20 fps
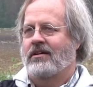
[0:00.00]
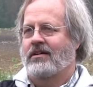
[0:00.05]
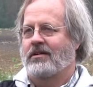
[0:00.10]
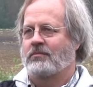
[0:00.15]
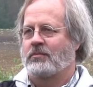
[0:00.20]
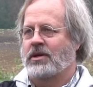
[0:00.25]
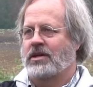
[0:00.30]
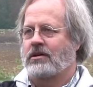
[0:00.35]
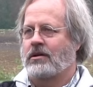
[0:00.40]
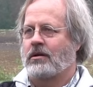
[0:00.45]

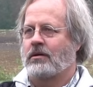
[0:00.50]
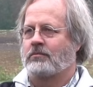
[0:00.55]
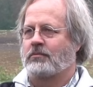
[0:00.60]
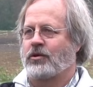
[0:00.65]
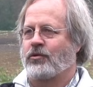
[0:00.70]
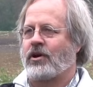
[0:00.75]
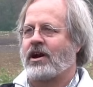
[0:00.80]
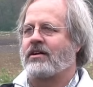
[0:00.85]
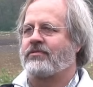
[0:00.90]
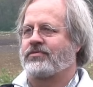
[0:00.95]
and become
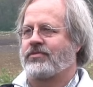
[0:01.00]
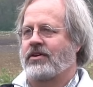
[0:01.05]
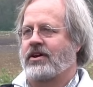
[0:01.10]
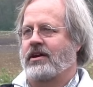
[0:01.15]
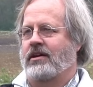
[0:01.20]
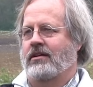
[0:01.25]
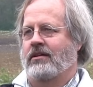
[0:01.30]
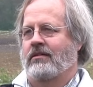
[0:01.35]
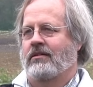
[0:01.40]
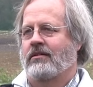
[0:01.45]

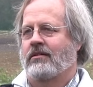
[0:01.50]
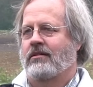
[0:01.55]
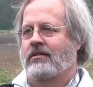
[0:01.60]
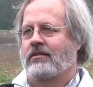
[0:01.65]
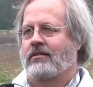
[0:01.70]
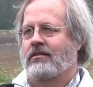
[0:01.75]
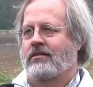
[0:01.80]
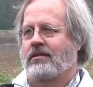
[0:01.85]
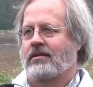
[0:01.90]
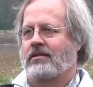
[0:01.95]
graphite
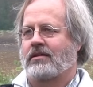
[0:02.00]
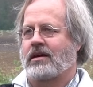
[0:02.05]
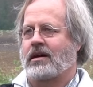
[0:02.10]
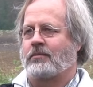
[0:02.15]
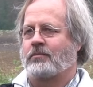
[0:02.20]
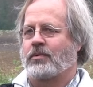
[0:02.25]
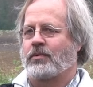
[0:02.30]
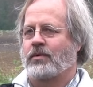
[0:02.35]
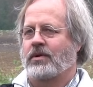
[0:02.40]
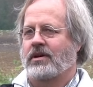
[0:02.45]
at
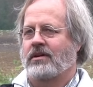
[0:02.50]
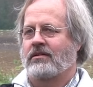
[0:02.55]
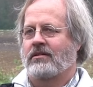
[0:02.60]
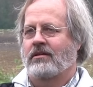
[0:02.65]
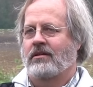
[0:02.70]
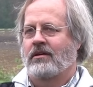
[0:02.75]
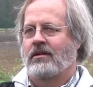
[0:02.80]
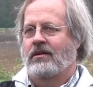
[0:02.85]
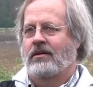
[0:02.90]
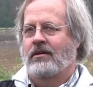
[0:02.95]
that point.
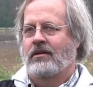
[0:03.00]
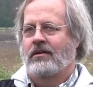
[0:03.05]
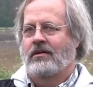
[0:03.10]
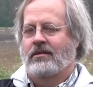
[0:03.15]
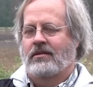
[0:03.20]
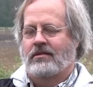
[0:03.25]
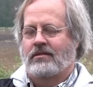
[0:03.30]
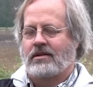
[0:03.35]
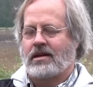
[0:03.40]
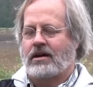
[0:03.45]

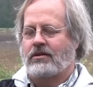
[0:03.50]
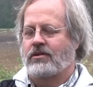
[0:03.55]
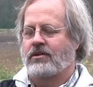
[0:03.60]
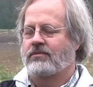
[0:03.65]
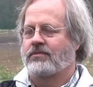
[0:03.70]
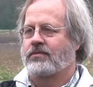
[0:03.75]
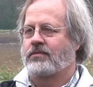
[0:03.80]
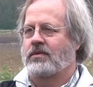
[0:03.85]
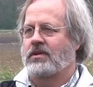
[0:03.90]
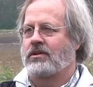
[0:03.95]
Now
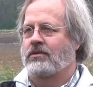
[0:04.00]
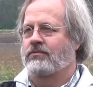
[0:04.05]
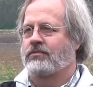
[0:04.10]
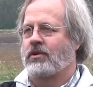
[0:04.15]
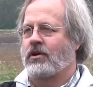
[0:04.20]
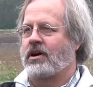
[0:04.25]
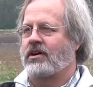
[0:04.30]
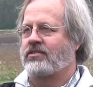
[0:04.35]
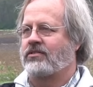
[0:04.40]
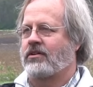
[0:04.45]
you've, you've
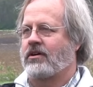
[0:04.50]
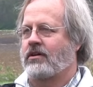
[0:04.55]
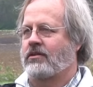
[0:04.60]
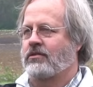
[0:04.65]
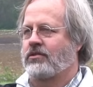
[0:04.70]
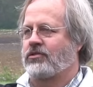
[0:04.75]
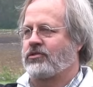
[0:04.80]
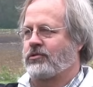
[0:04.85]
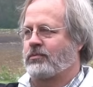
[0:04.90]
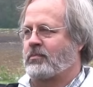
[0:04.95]
lost all
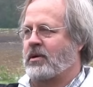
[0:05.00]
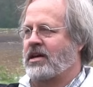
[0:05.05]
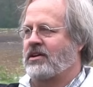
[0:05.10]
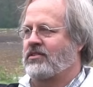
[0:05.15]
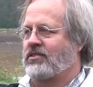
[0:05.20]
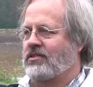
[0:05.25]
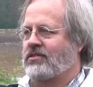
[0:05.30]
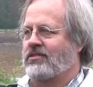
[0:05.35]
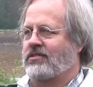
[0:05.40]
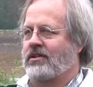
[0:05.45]
those
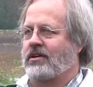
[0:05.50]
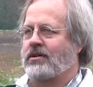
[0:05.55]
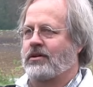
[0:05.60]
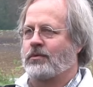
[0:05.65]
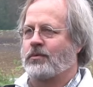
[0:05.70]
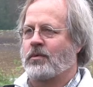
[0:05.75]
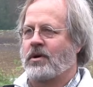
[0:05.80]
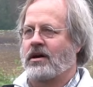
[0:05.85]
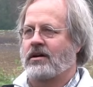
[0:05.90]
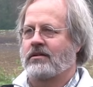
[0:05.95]
spaces that
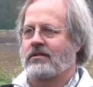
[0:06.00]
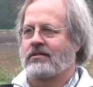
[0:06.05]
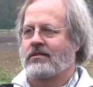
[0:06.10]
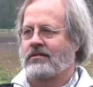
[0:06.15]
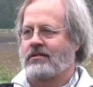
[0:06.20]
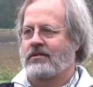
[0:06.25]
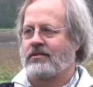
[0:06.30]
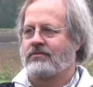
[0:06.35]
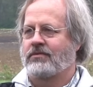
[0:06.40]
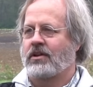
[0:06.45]
you want.
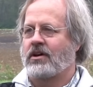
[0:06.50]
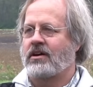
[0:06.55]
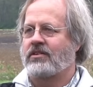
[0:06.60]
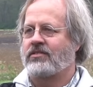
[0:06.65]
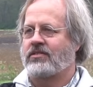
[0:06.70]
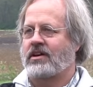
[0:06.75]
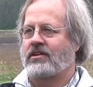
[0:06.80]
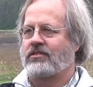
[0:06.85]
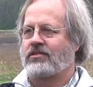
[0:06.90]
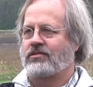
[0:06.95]
You've
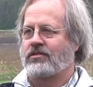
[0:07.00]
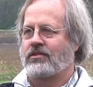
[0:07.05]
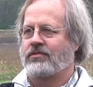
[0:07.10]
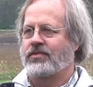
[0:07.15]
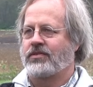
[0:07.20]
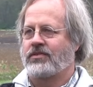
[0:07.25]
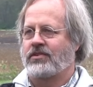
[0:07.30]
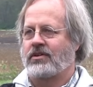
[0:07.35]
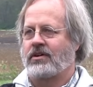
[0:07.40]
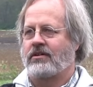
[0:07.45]
lost that
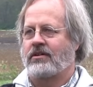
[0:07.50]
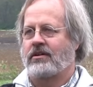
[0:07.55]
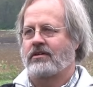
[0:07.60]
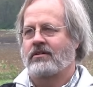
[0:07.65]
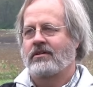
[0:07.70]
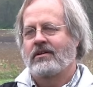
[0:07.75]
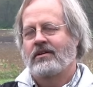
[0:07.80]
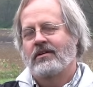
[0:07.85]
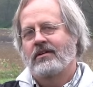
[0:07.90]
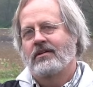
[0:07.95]
surface area
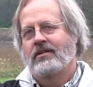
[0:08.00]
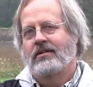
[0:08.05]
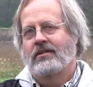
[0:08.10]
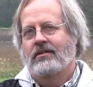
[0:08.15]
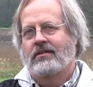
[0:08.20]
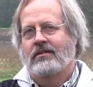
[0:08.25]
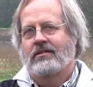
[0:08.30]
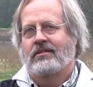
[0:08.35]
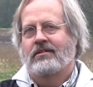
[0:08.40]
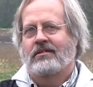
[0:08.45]

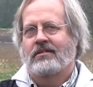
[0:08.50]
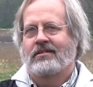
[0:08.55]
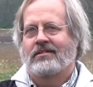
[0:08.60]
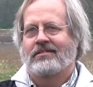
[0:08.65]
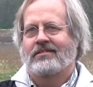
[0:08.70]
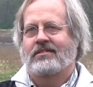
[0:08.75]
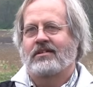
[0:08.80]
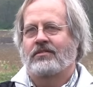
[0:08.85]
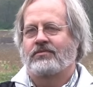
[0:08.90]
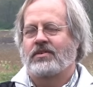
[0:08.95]

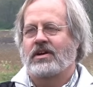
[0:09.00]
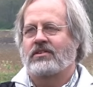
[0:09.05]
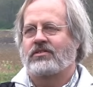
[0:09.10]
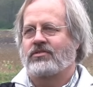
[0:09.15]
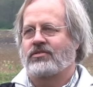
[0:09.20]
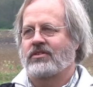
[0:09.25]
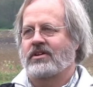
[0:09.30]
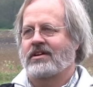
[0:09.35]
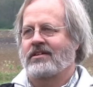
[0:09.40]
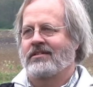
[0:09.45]

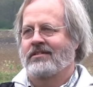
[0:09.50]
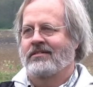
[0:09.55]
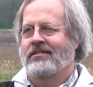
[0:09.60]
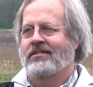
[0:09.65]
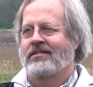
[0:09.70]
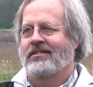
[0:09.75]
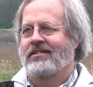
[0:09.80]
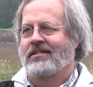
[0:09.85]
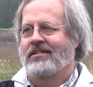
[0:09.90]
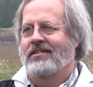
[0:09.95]
eventually.
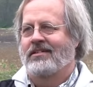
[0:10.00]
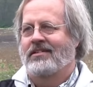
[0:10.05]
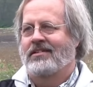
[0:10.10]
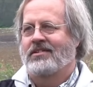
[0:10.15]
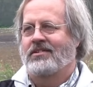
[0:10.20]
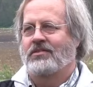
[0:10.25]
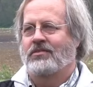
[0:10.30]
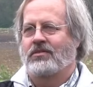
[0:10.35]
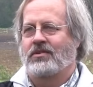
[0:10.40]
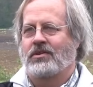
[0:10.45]

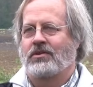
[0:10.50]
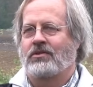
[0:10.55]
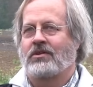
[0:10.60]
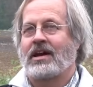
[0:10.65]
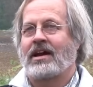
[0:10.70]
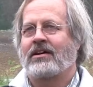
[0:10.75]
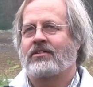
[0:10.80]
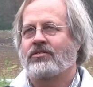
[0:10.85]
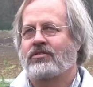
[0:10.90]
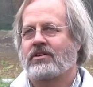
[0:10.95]
You,
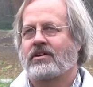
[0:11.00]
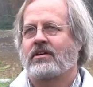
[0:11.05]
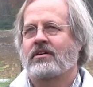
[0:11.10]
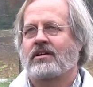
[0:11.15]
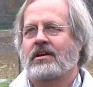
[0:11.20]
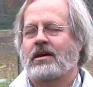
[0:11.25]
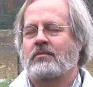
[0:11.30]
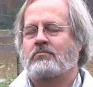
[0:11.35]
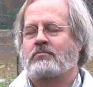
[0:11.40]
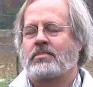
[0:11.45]
you actually
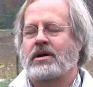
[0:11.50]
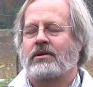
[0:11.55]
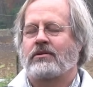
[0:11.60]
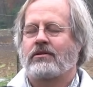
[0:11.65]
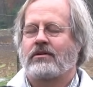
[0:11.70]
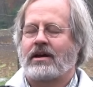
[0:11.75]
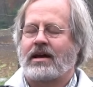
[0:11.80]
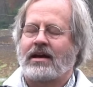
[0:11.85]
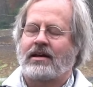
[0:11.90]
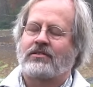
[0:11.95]
can get
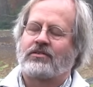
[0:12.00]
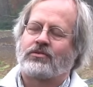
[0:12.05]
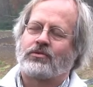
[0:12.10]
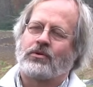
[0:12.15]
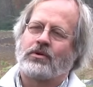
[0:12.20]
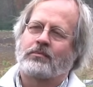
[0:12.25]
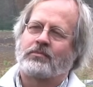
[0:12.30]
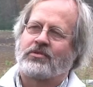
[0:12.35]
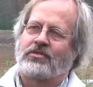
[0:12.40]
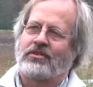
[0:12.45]
better
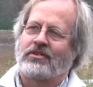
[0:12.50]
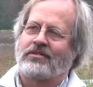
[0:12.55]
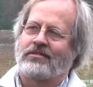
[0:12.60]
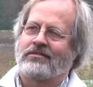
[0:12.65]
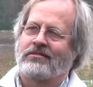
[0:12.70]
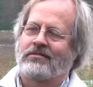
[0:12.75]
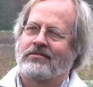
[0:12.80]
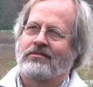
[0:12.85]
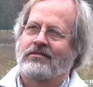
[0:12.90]
adsorption